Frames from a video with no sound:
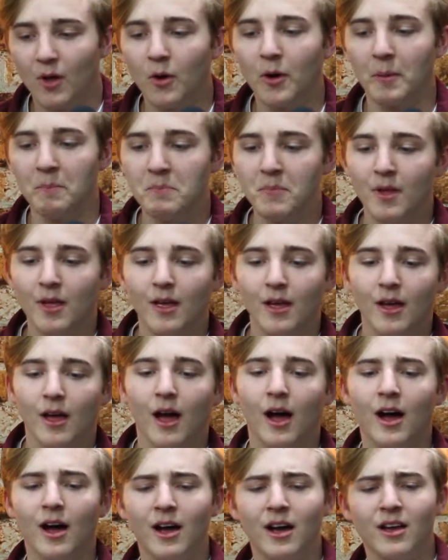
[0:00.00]
Okay.
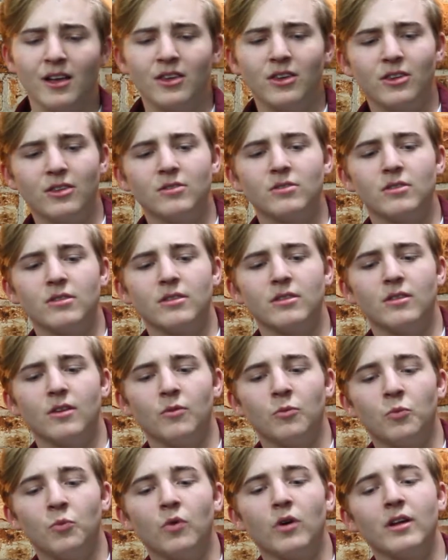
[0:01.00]

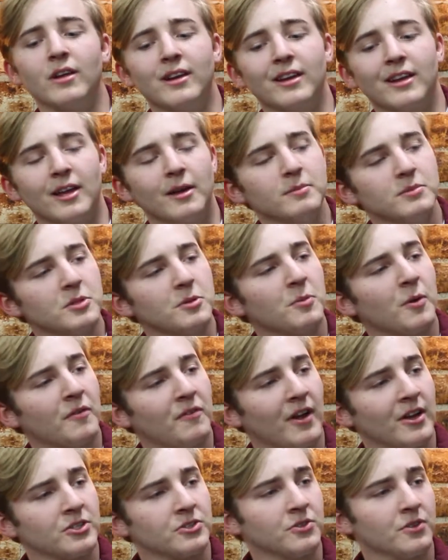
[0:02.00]
Well, when it comes to
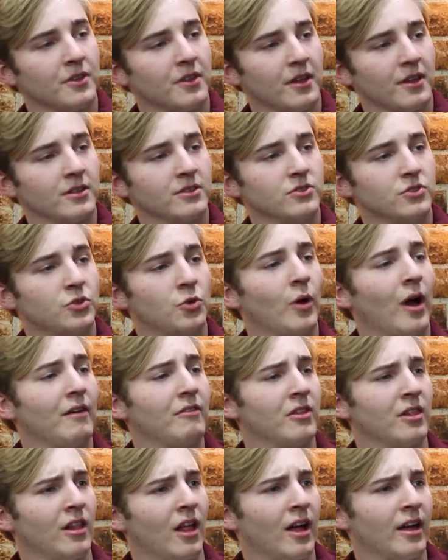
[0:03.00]
professional things, you have
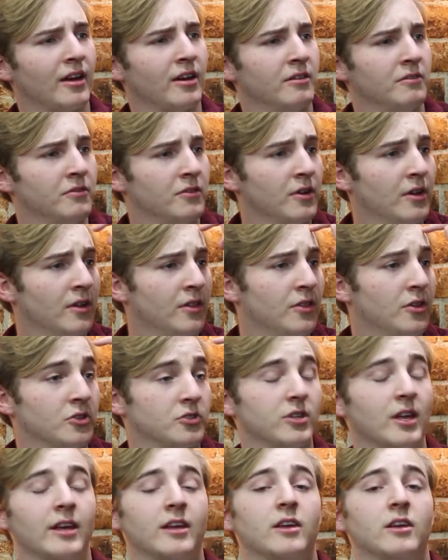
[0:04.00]
a lot of,
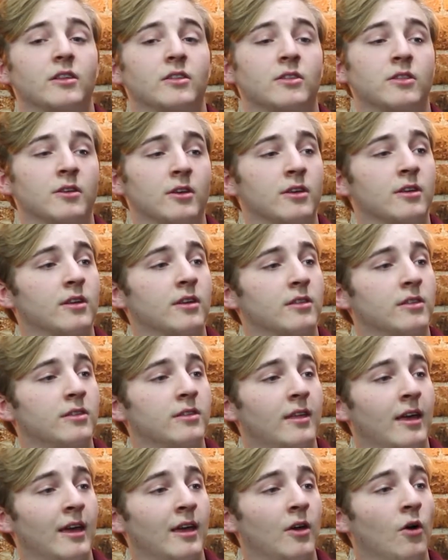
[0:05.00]
there's like,
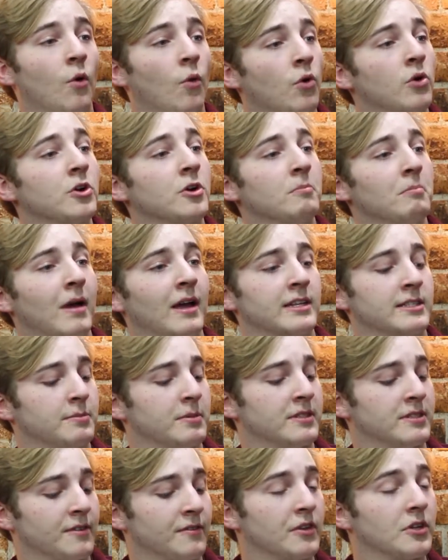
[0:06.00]
they order mics
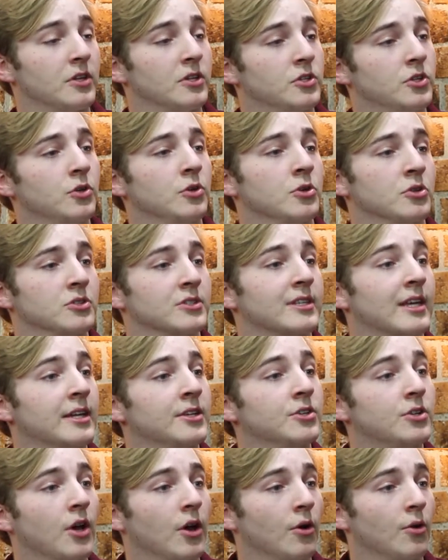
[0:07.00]
specifically to your
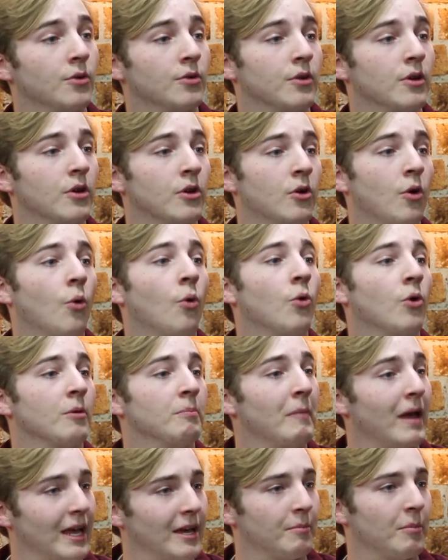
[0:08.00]
skin tone, or
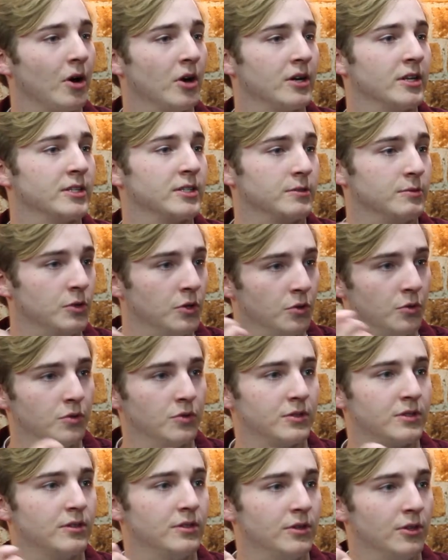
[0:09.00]
makeup artists
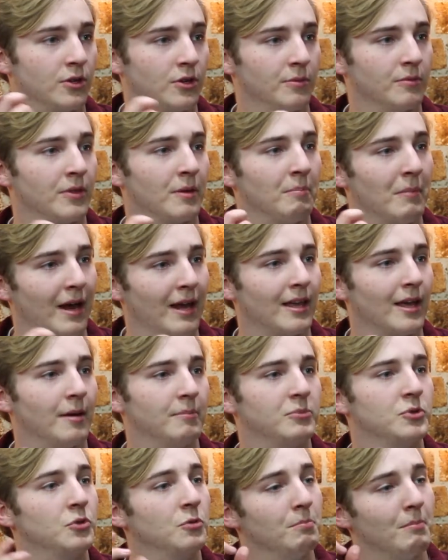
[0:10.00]
use the
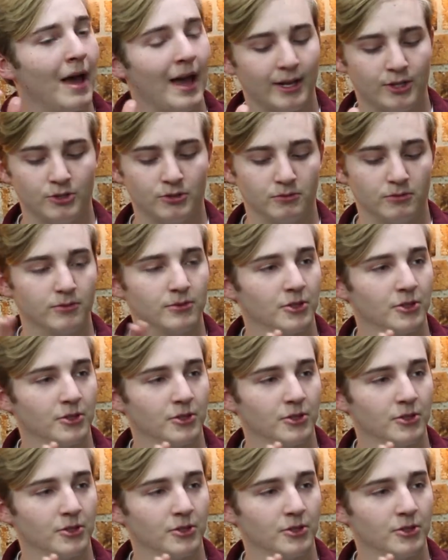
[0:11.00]
makeup to match